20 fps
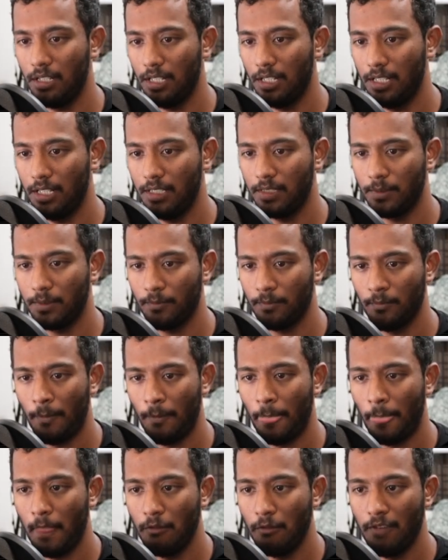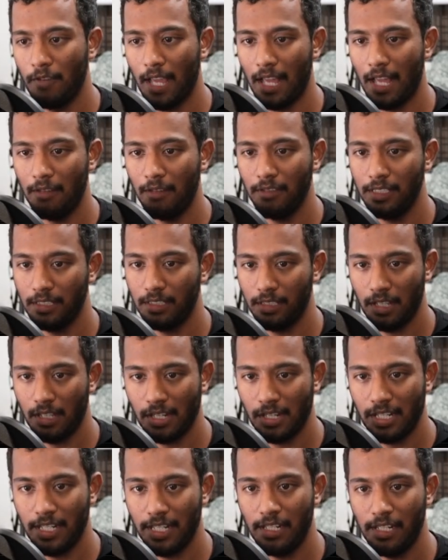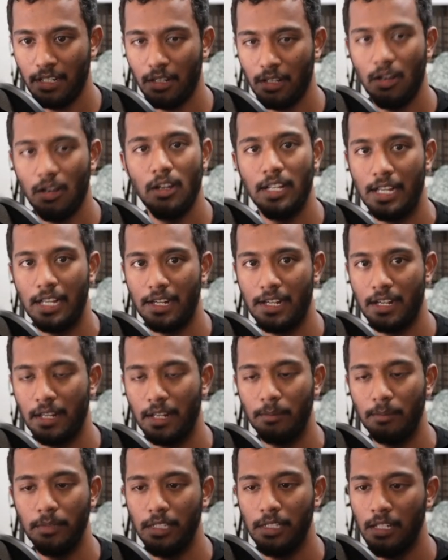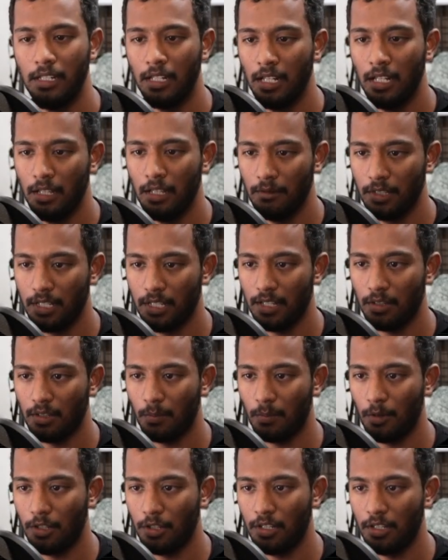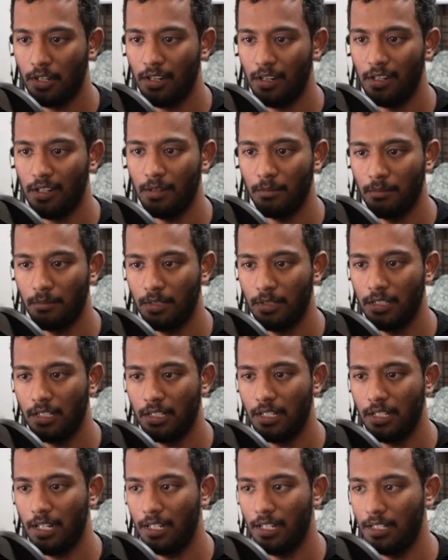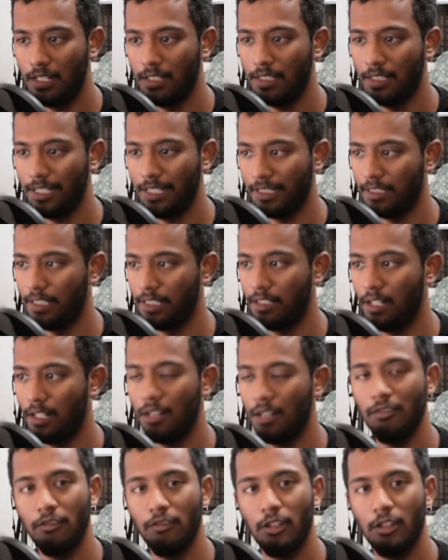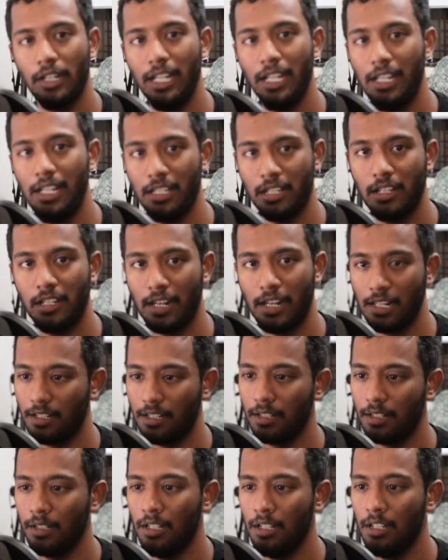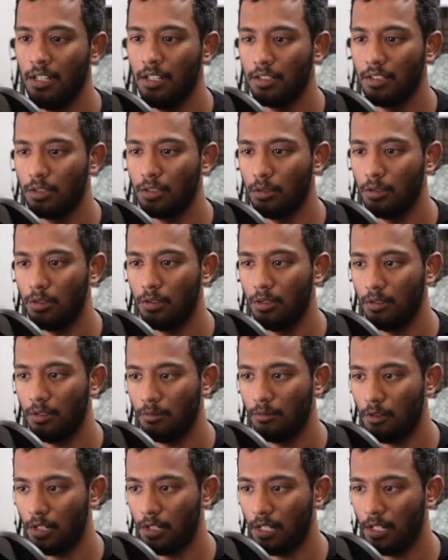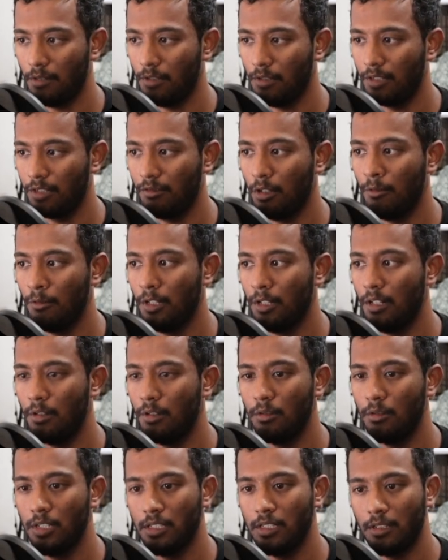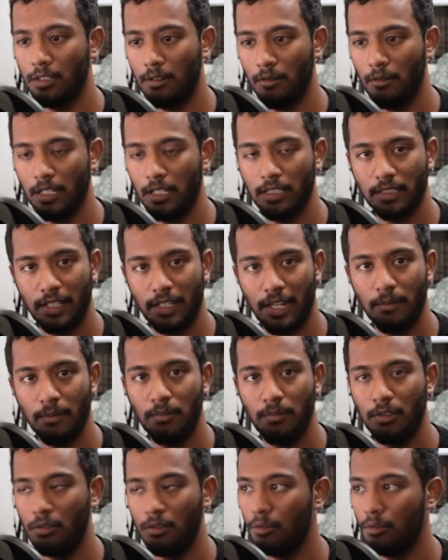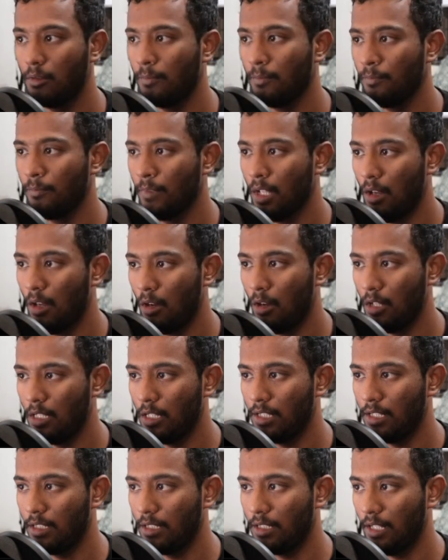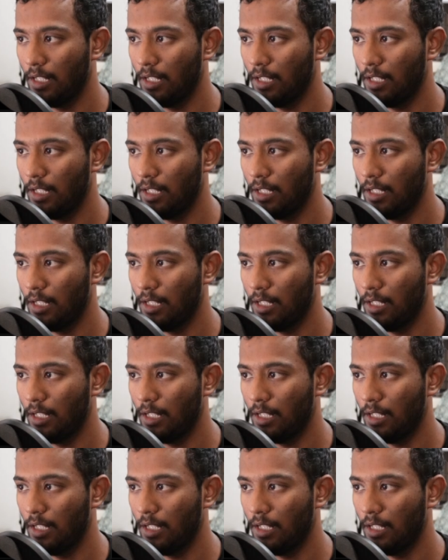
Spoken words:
is we have this sheet on Airtable which has opportunity number, status, etc. for each grant. So what our workflow will do is it will scrape through all the